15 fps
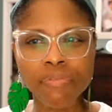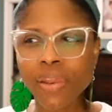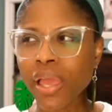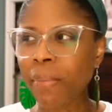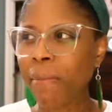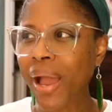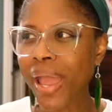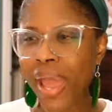
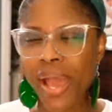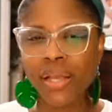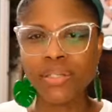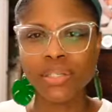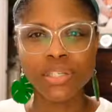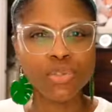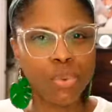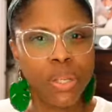Like, my
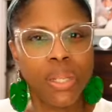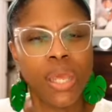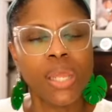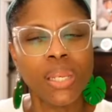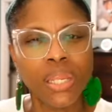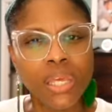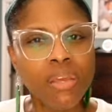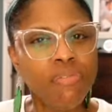exes, when they
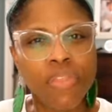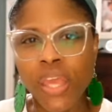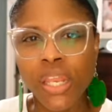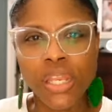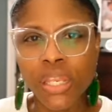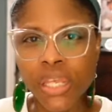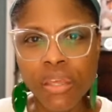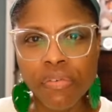leave, they
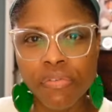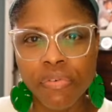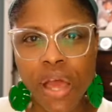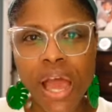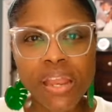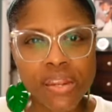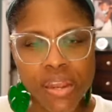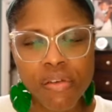leave.
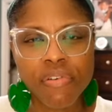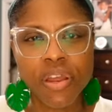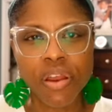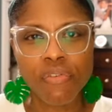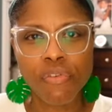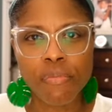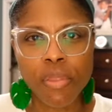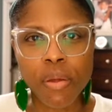I never
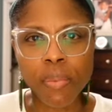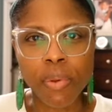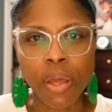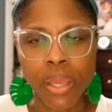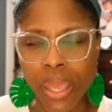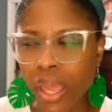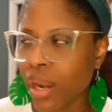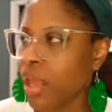hear from them
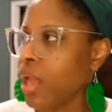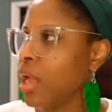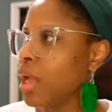again.